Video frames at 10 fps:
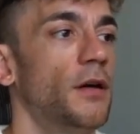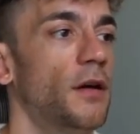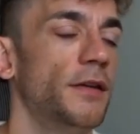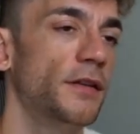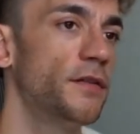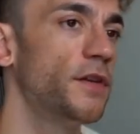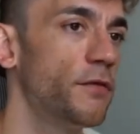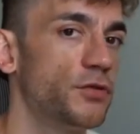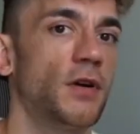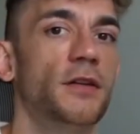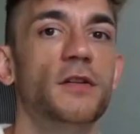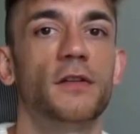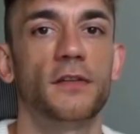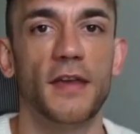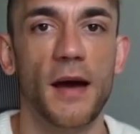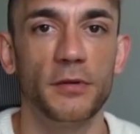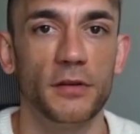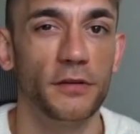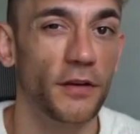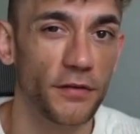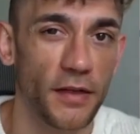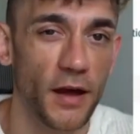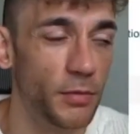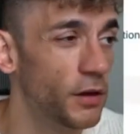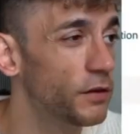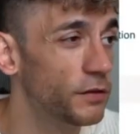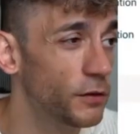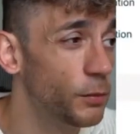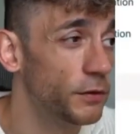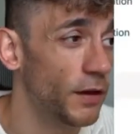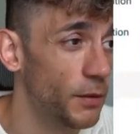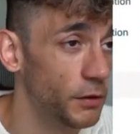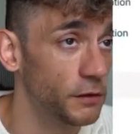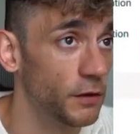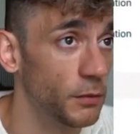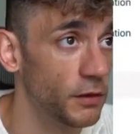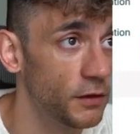I don't know if you ever tried using Zapier and stuff like that, but it's super time consuming.